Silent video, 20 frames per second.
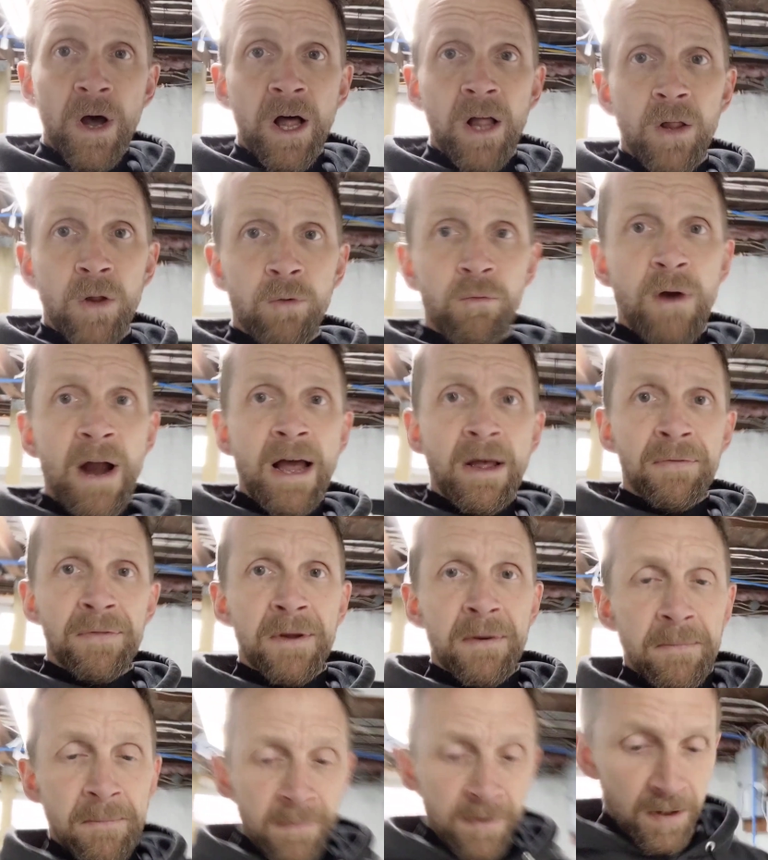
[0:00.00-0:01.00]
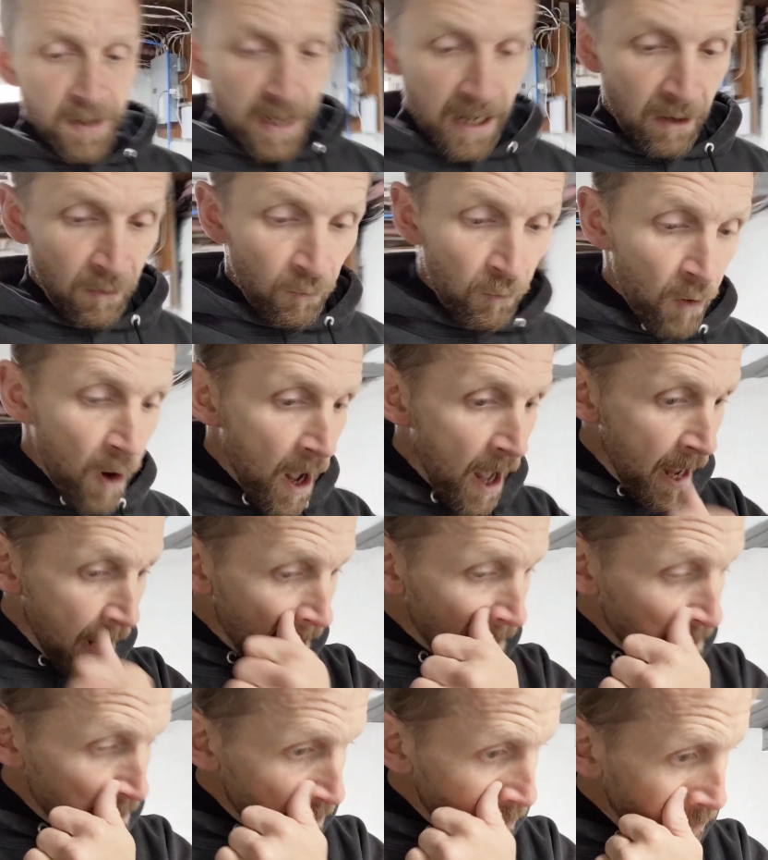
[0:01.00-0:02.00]
all around them and rot.
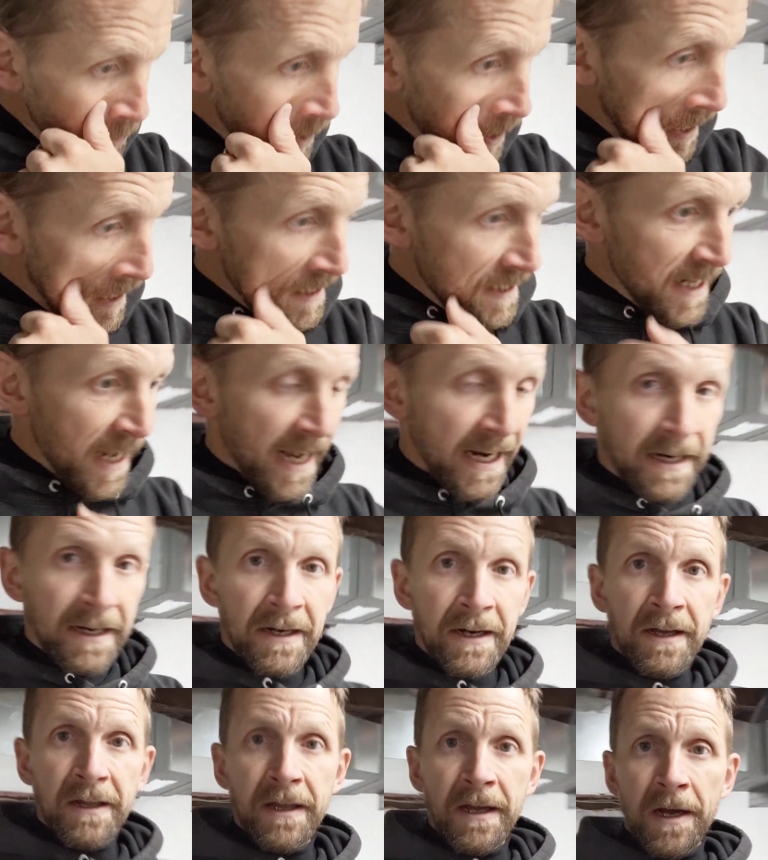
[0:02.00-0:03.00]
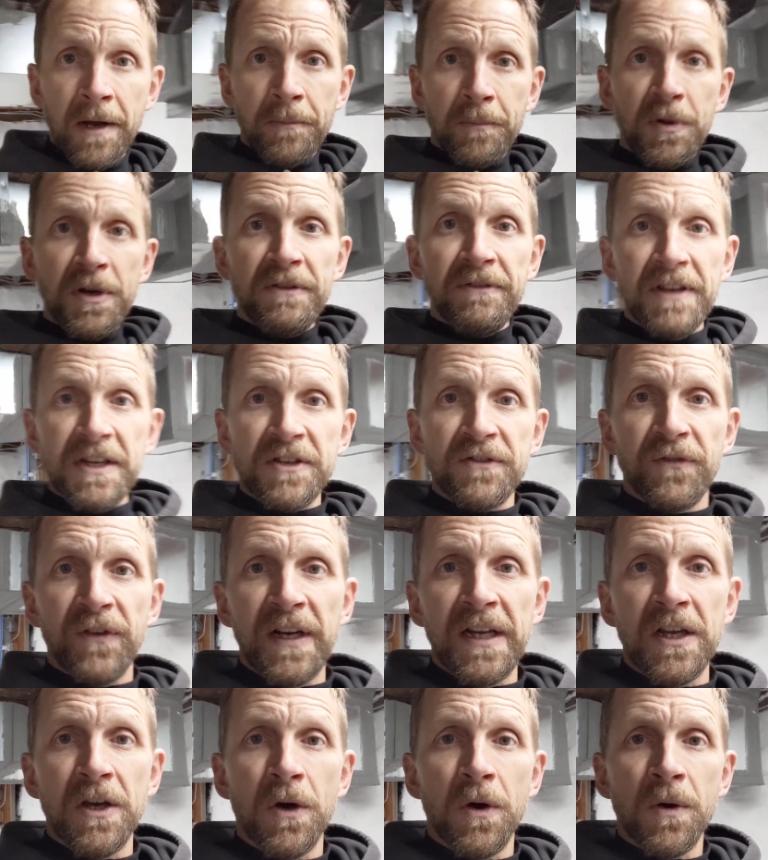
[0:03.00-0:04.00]
I showed you guys that in a previous
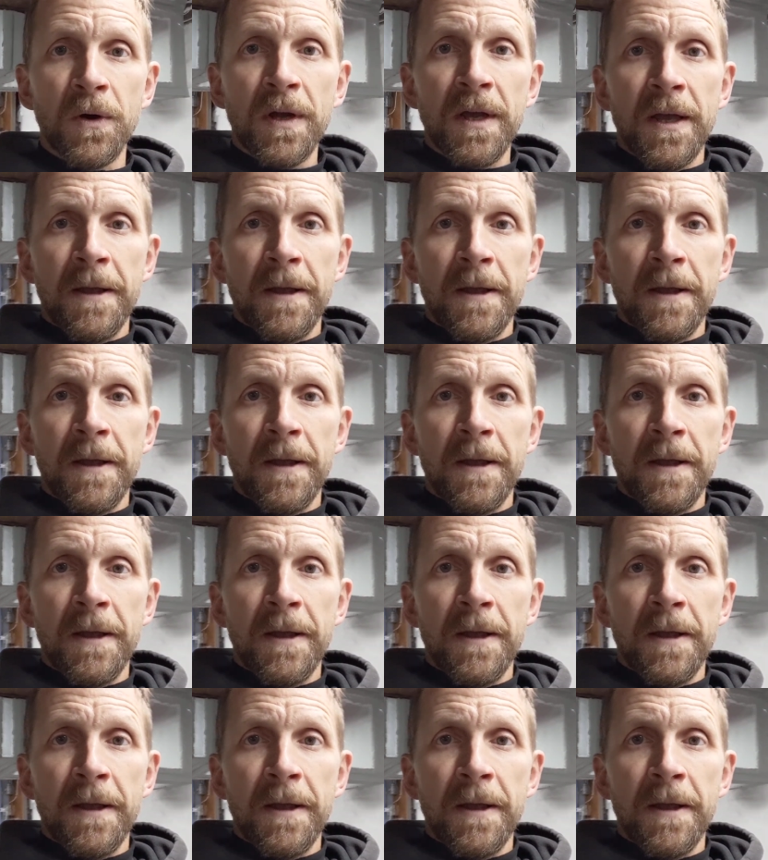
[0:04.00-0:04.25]
video.